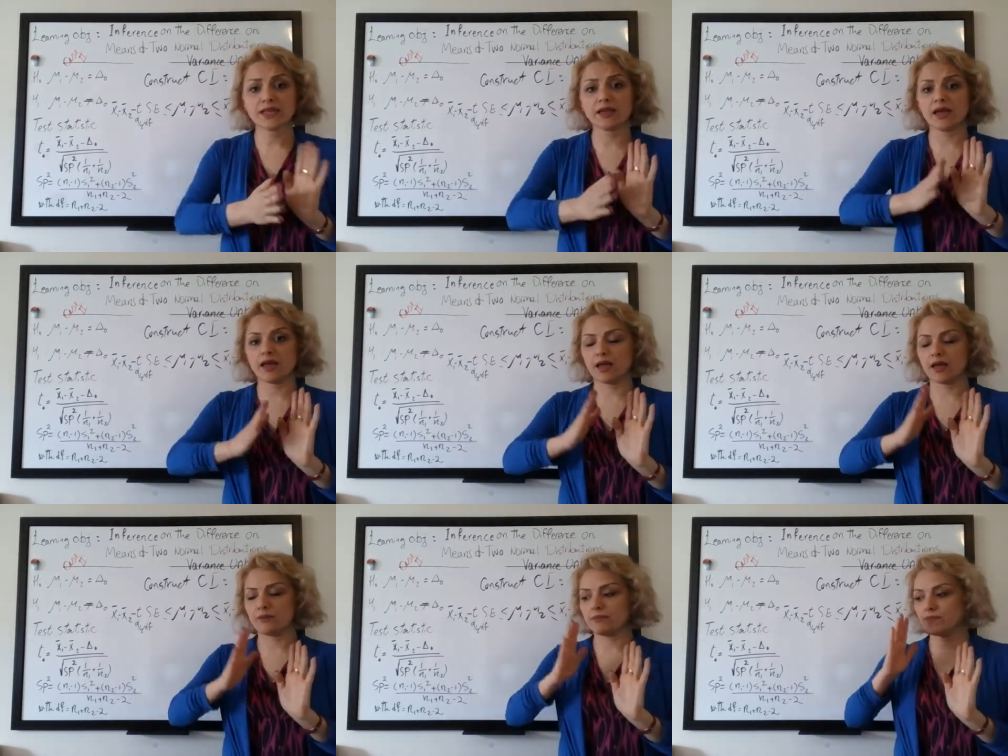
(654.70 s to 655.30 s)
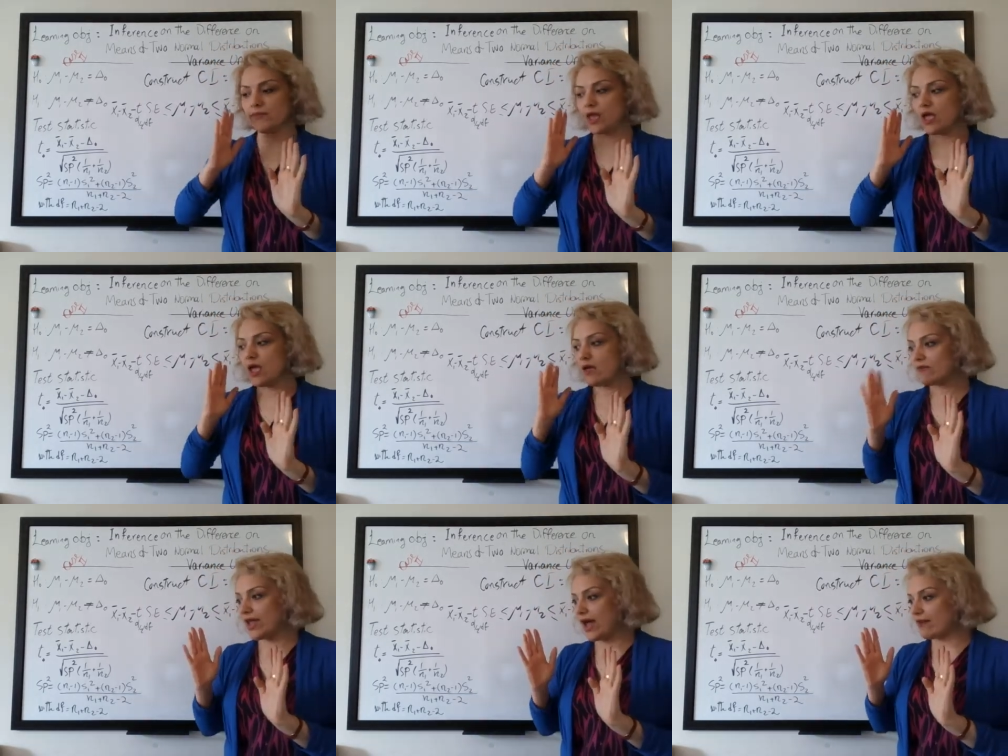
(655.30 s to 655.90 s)
um,
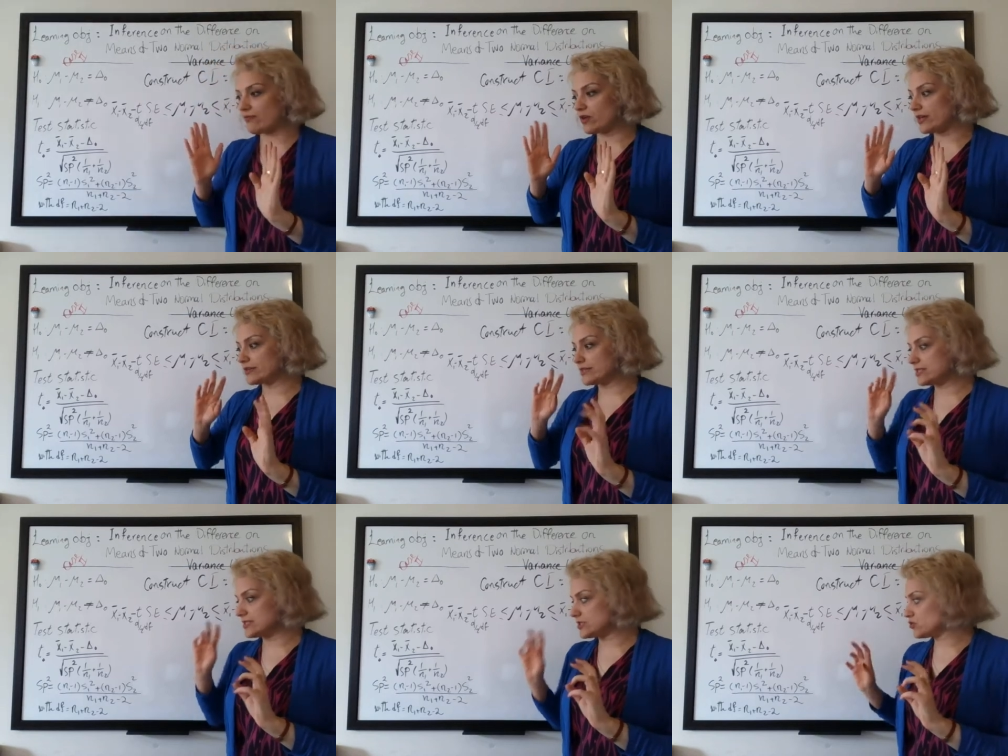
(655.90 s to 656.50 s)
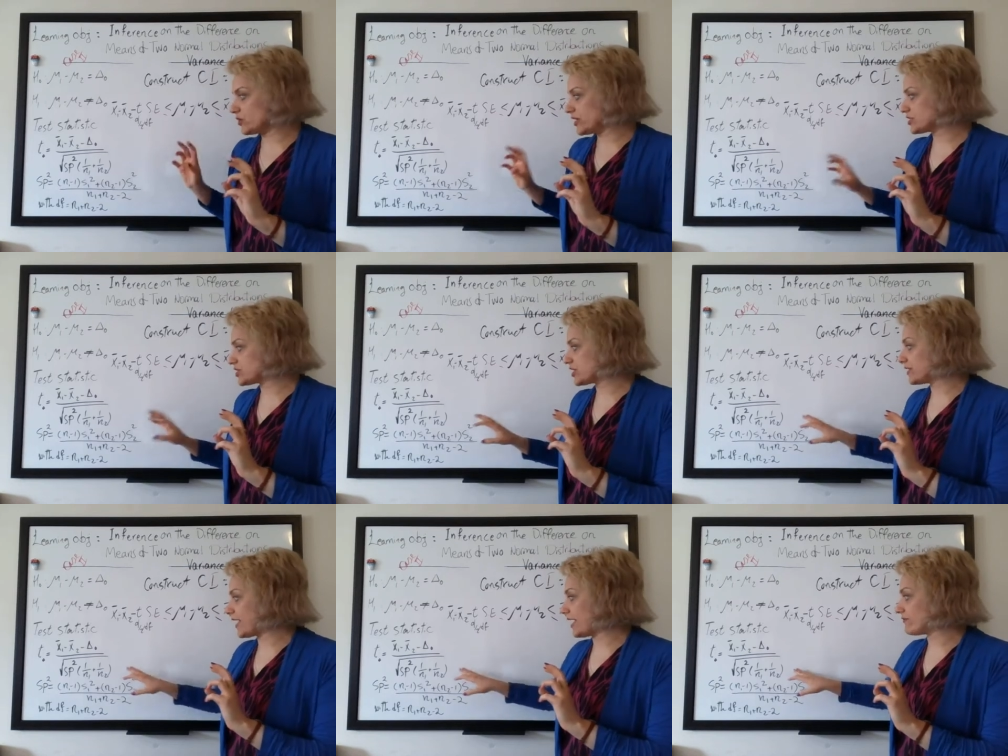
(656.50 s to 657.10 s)
we have like the
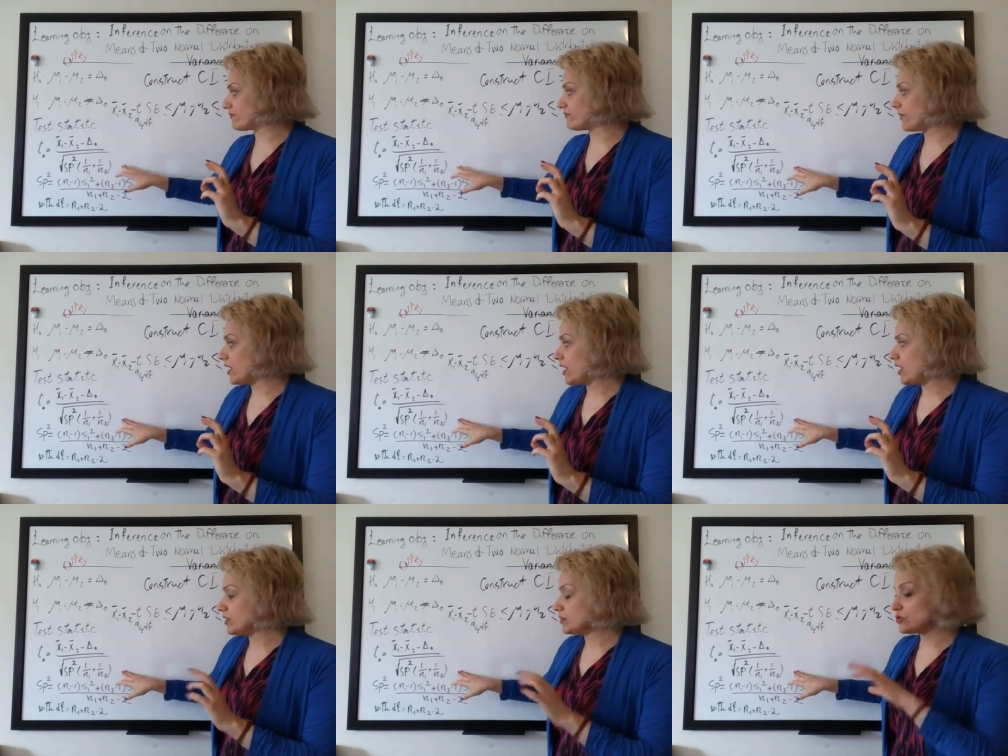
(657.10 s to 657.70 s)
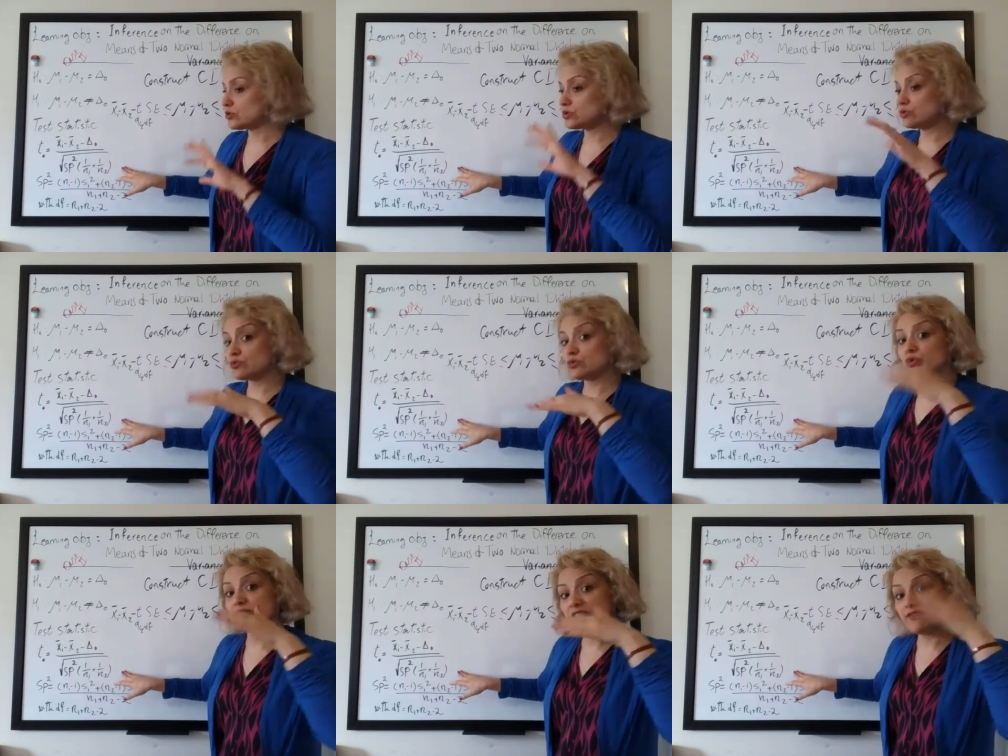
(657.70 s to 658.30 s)
situation that
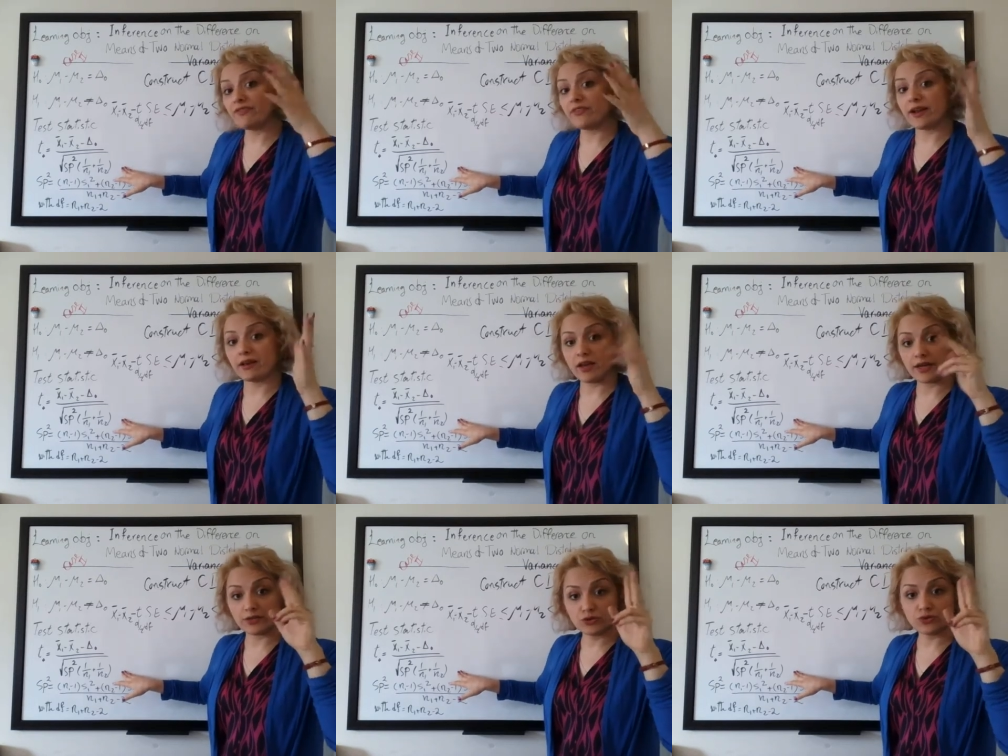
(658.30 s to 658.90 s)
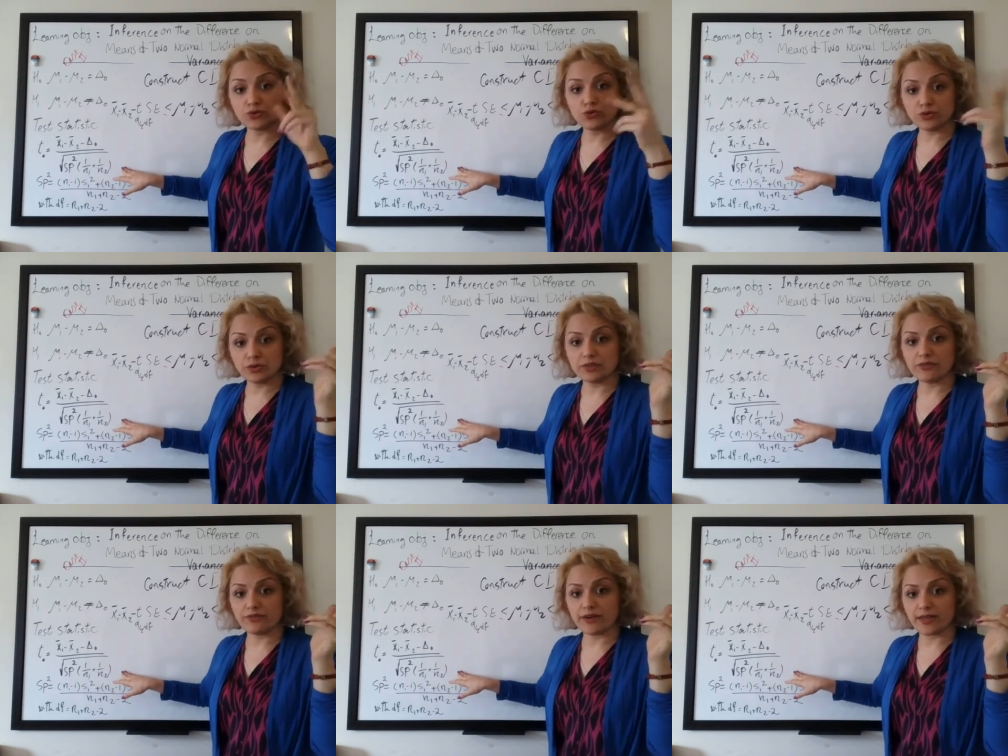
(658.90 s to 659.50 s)
two different, like two
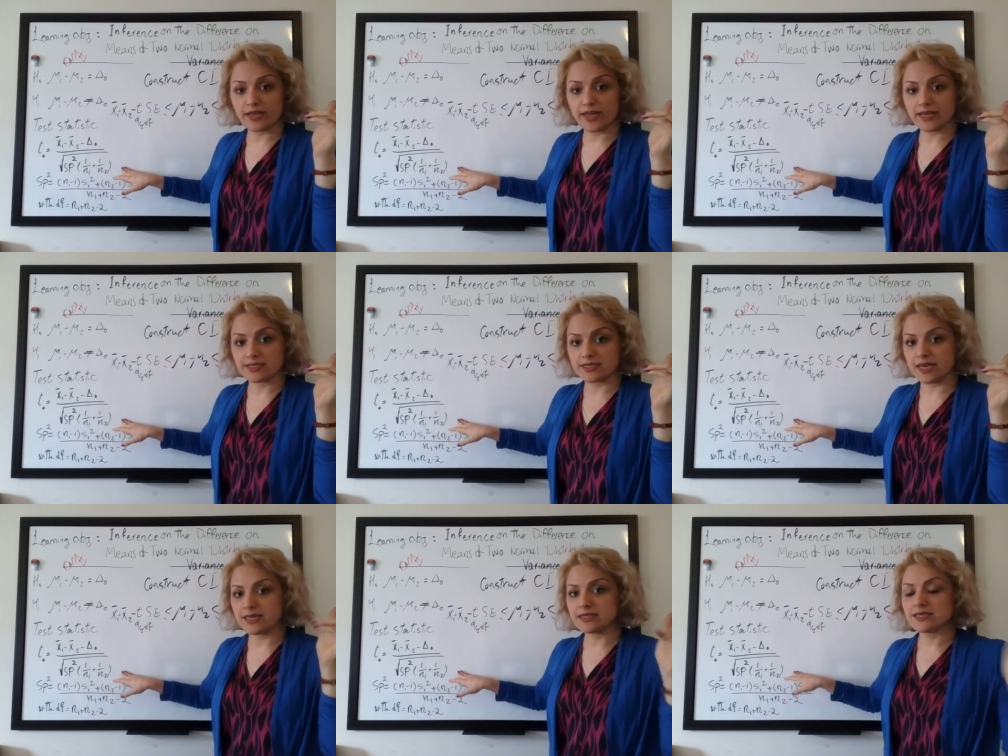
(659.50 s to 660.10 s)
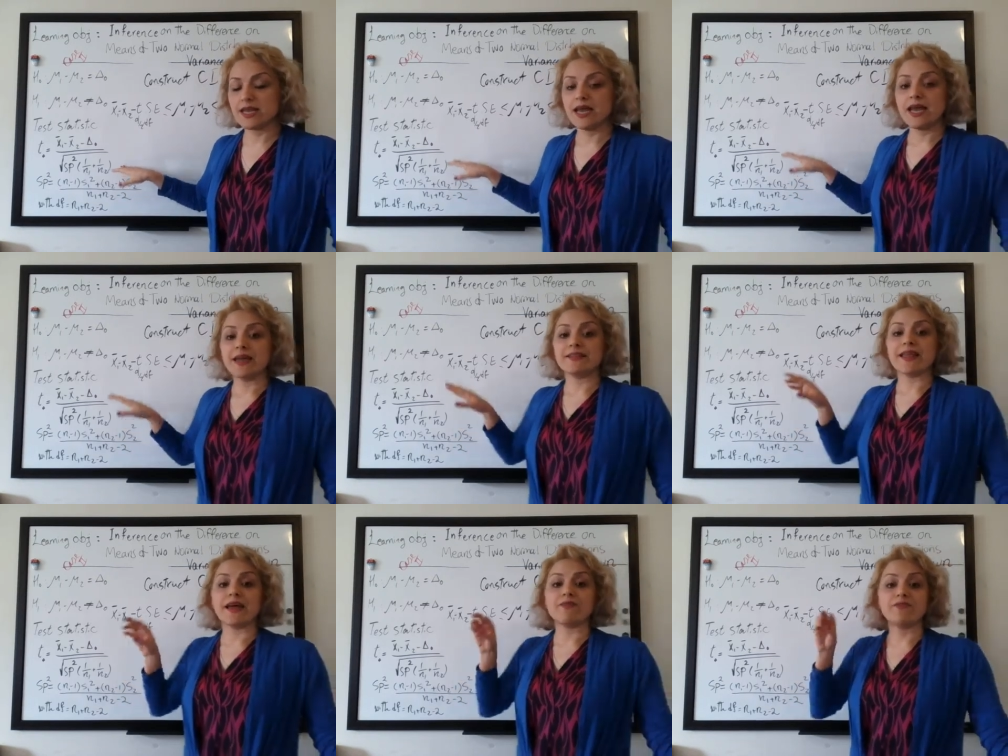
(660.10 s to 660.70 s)
different cases
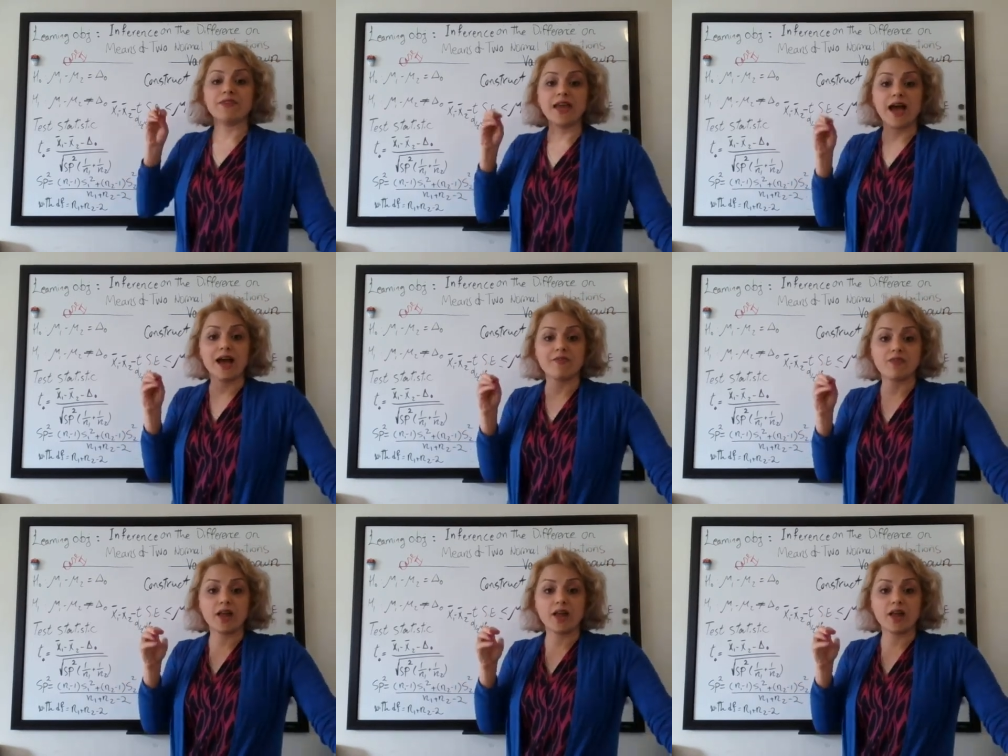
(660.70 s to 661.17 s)
that we have